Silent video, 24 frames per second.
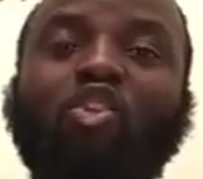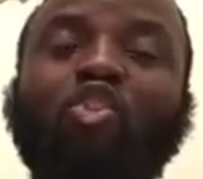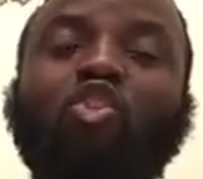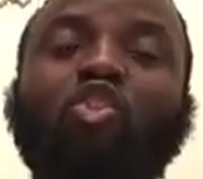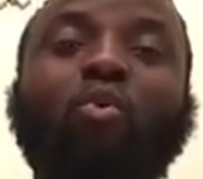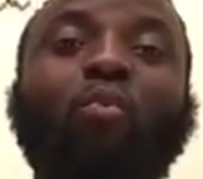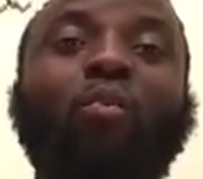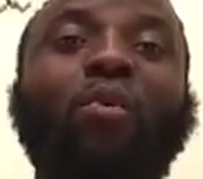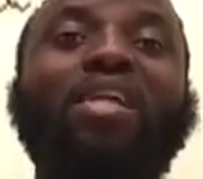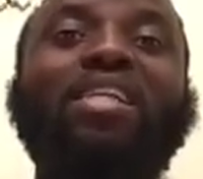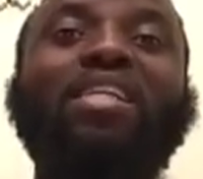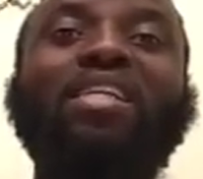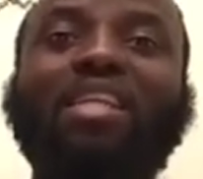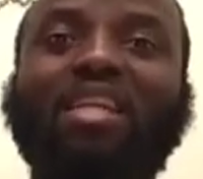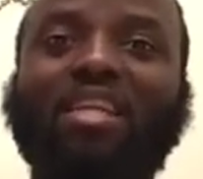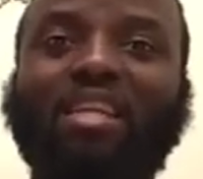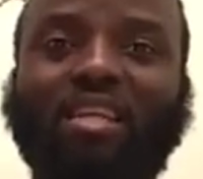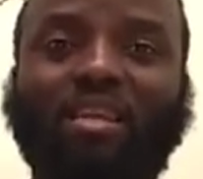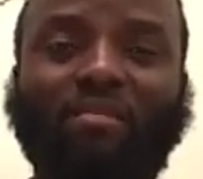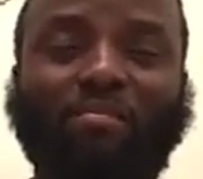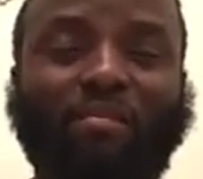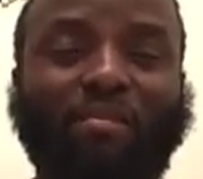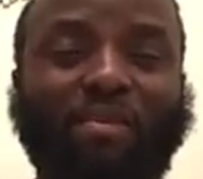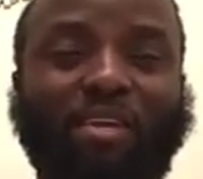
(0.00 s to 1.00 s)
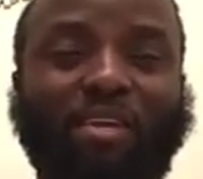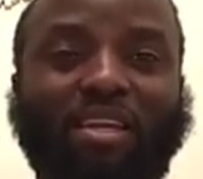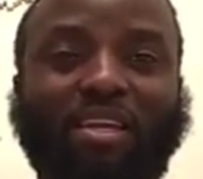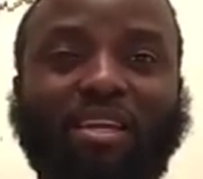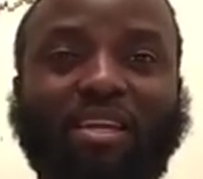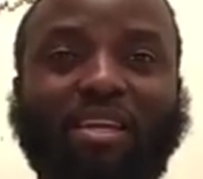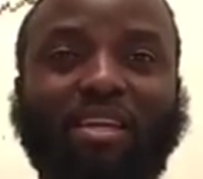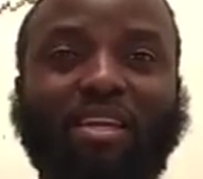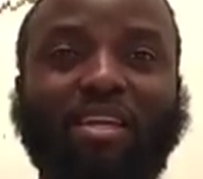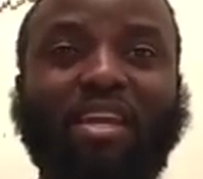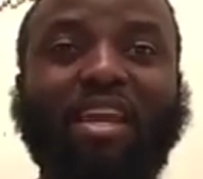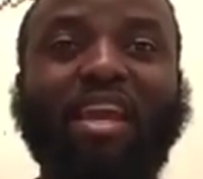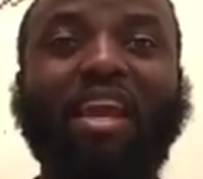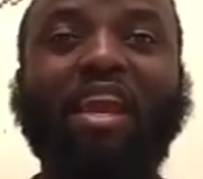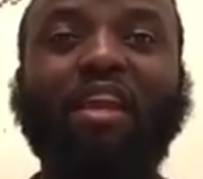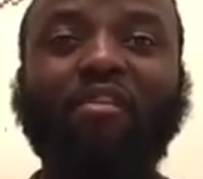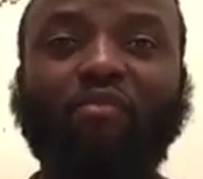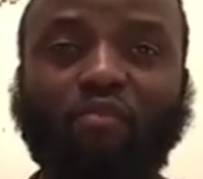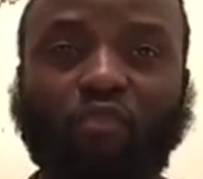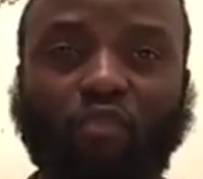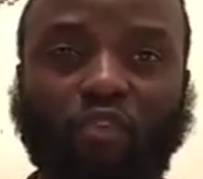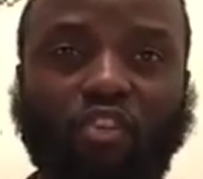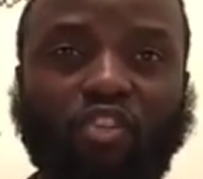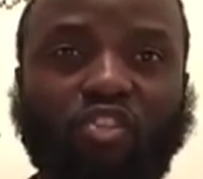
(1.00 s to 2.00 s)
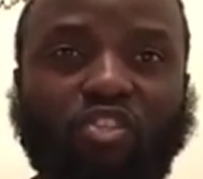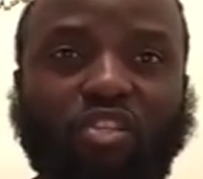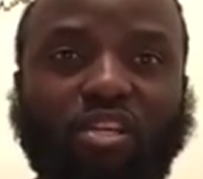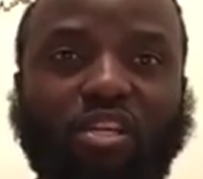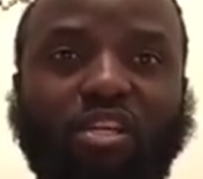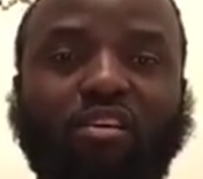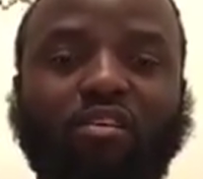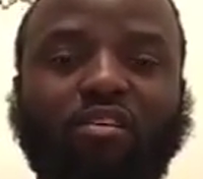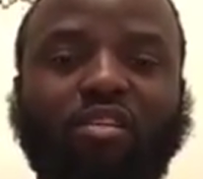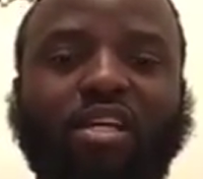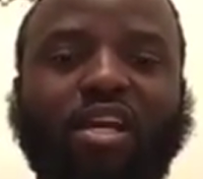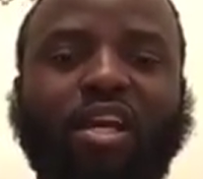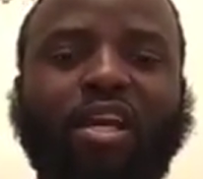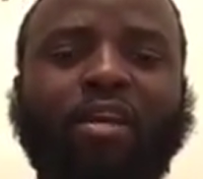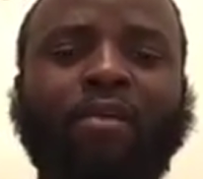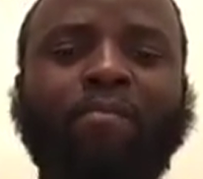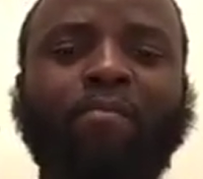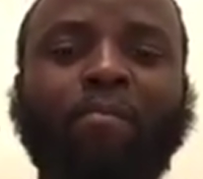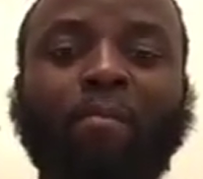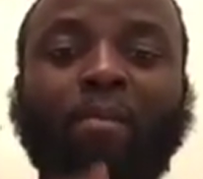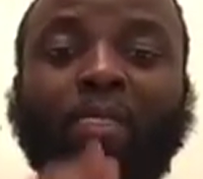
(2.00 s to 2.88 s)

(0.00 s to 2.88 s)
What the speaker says: So we need it every single day.